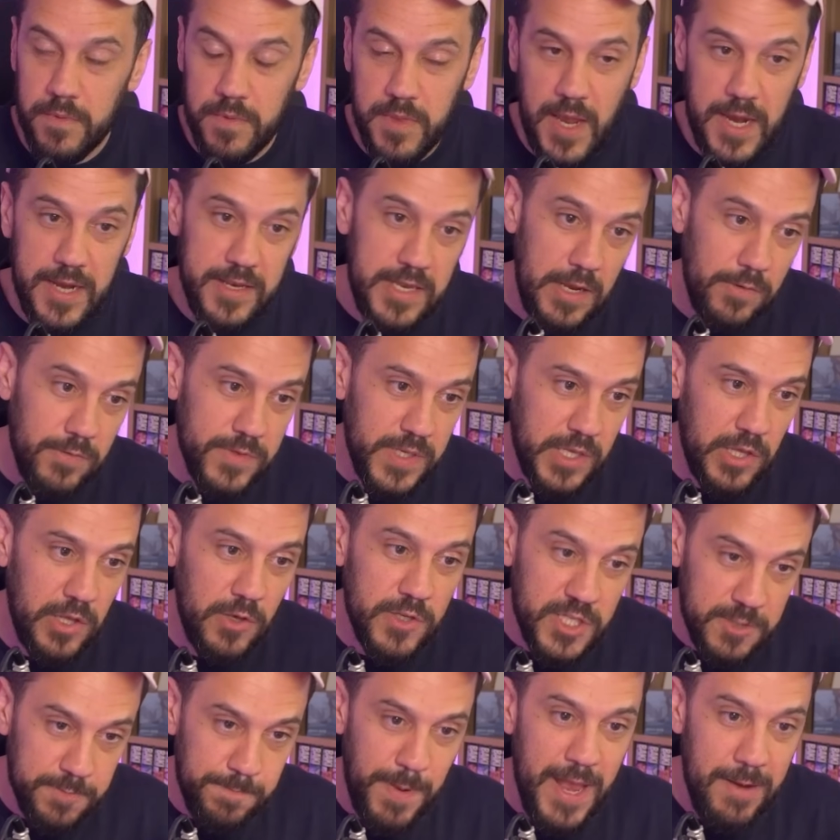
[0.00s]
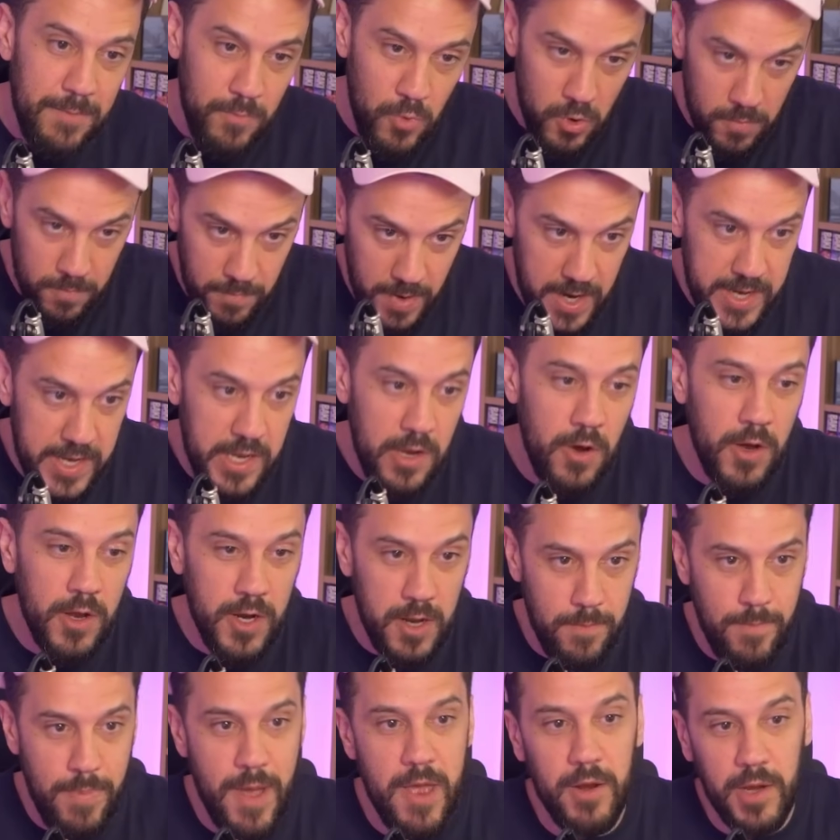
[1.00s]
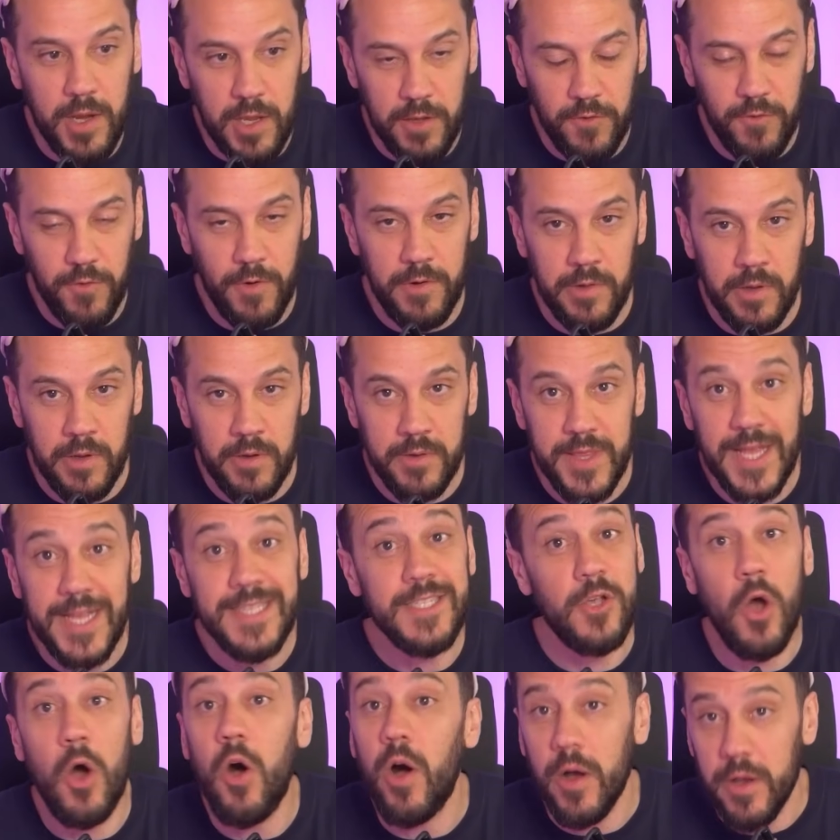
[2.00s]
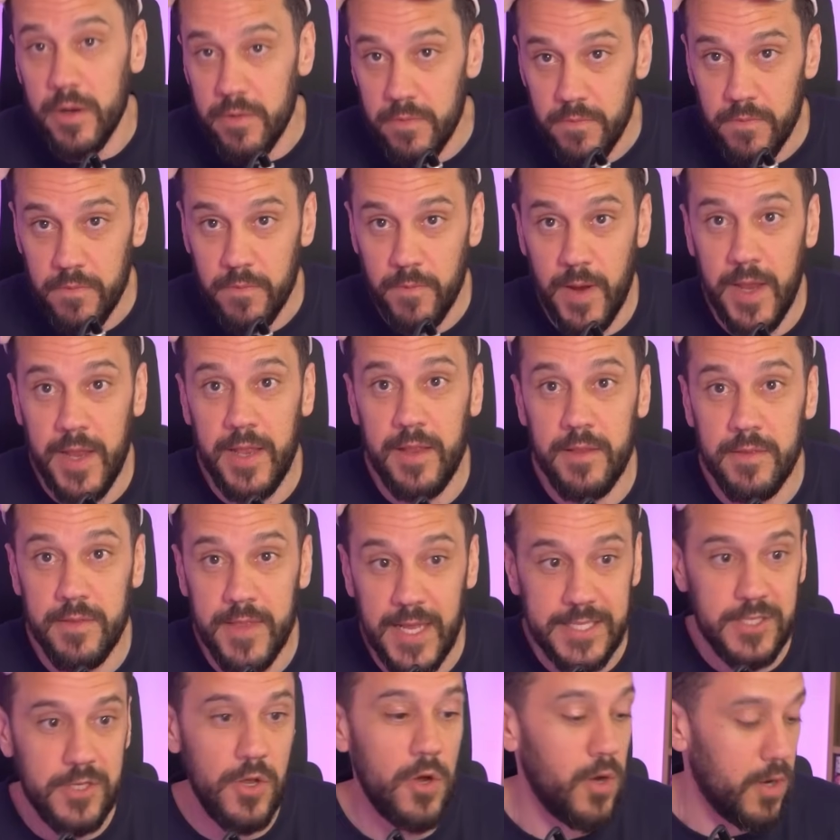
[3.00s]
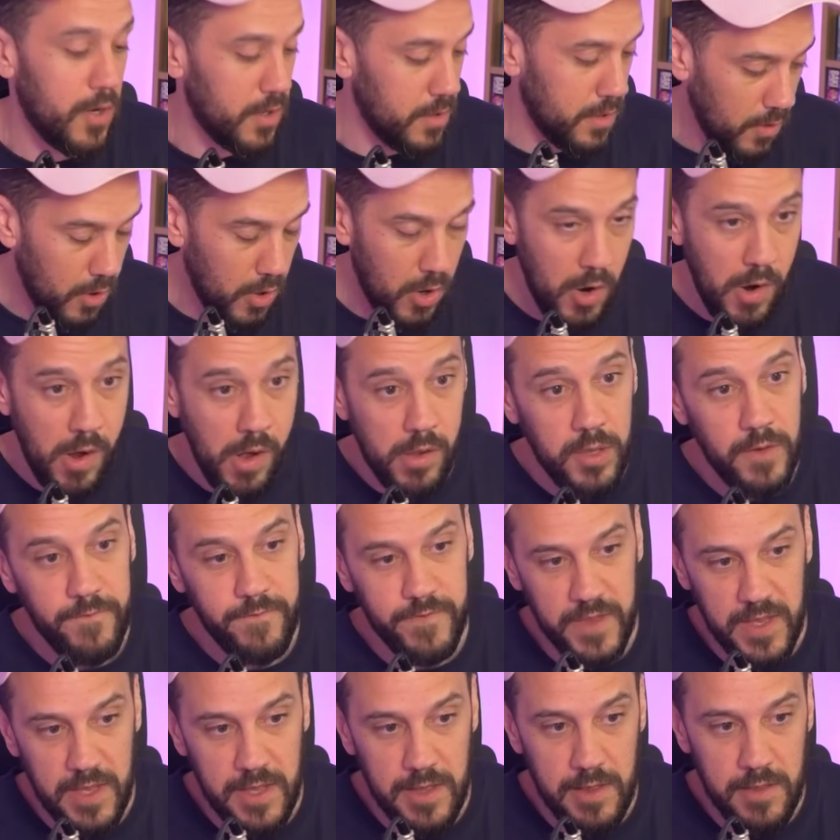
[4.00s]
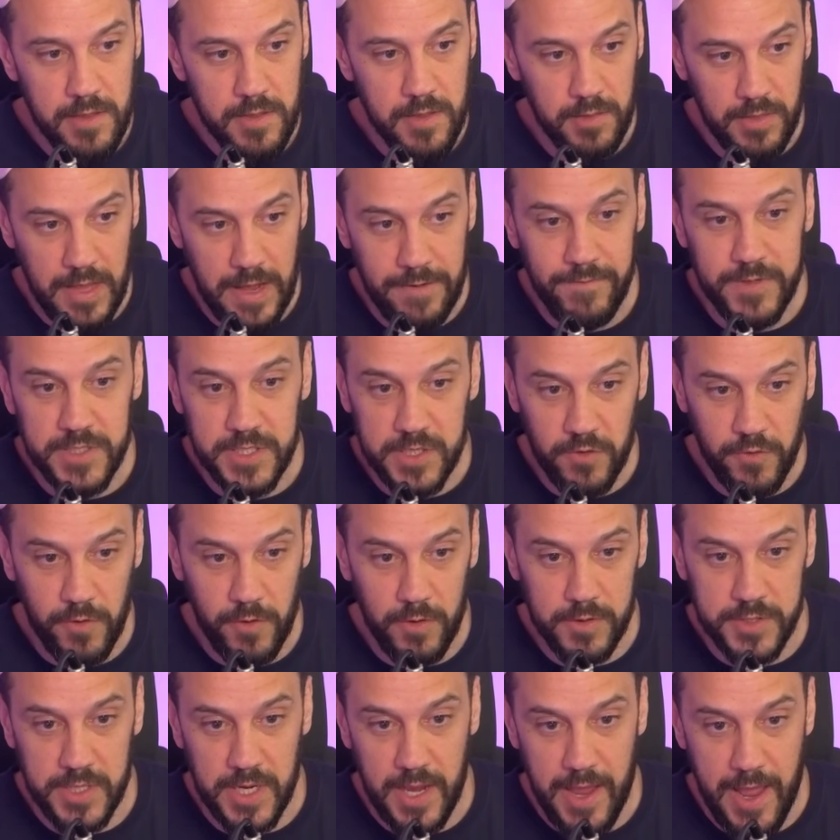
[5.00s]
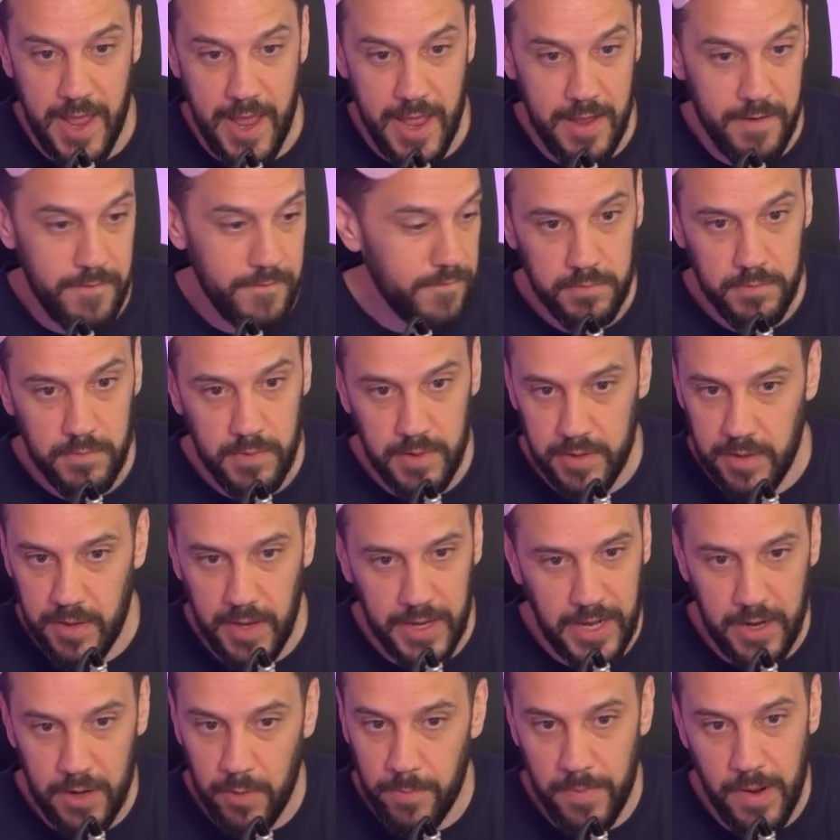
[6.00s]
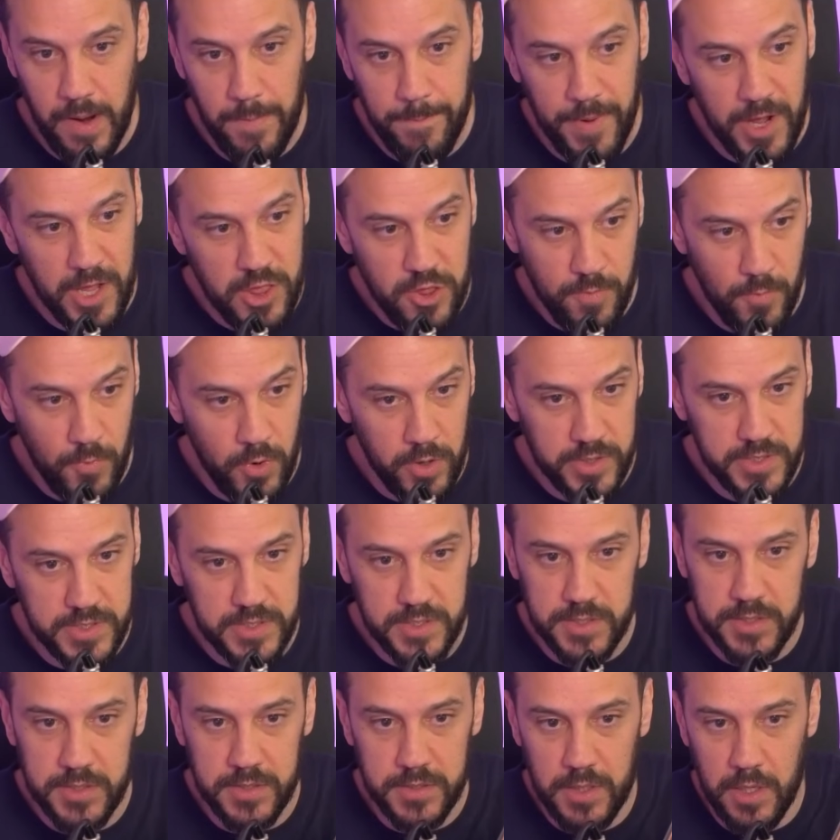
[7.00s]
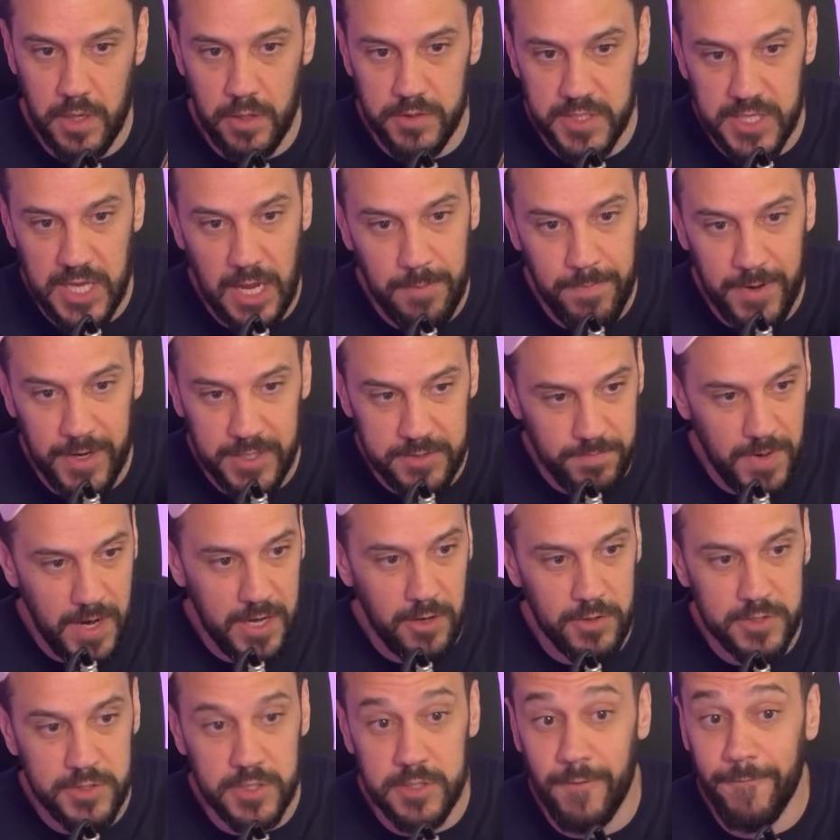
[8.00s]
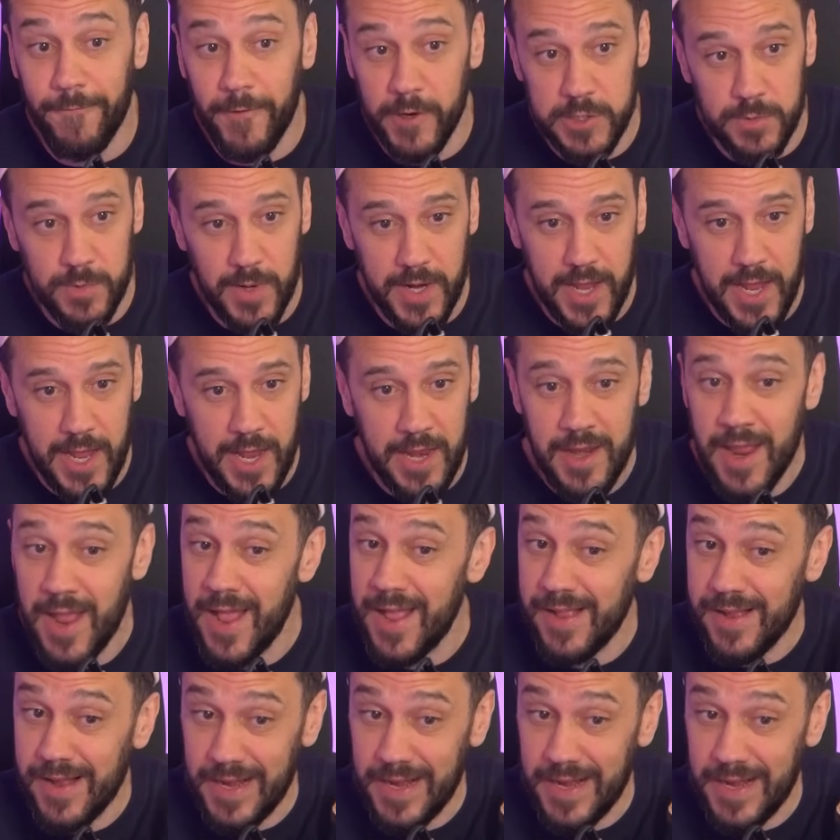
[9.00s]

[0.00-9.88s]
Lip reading: the idea was like you spend more money on a better controller. That's gone, right? That's gone. All of these leverless controllers I have, I got a bunch more. This is, you know, Stackbox Micro. This is the first one I had.